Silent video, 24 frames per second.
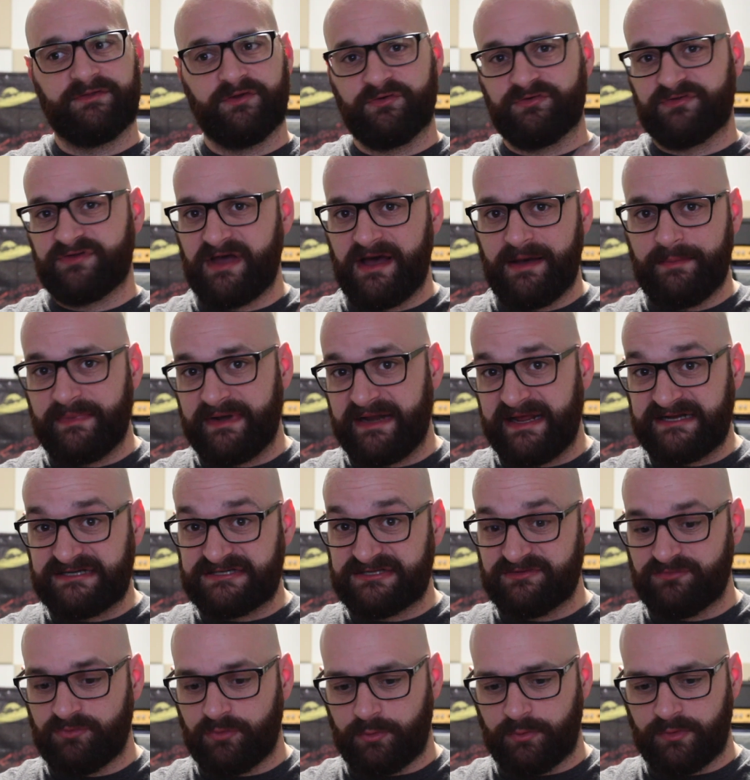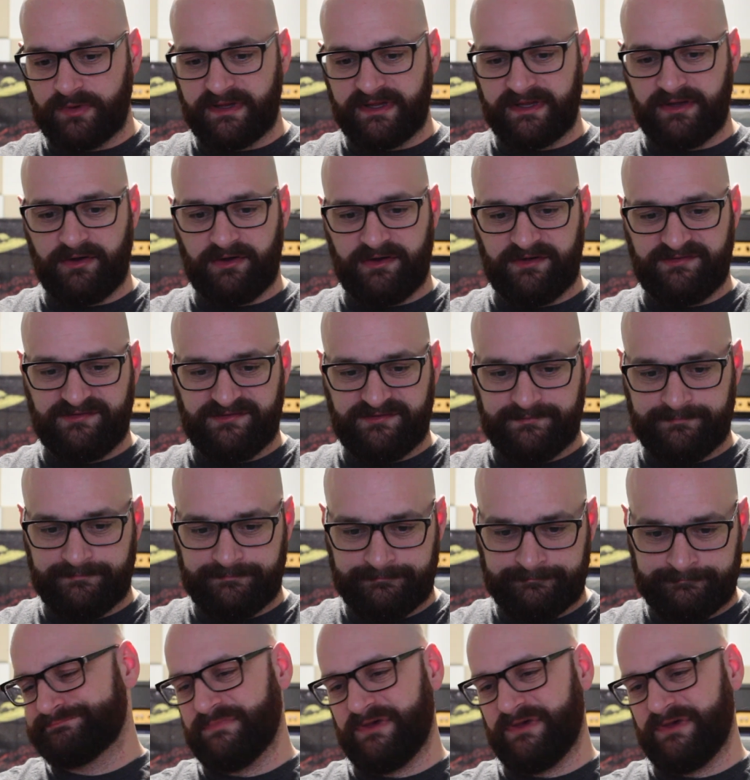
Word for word: Those combinations were really awesome.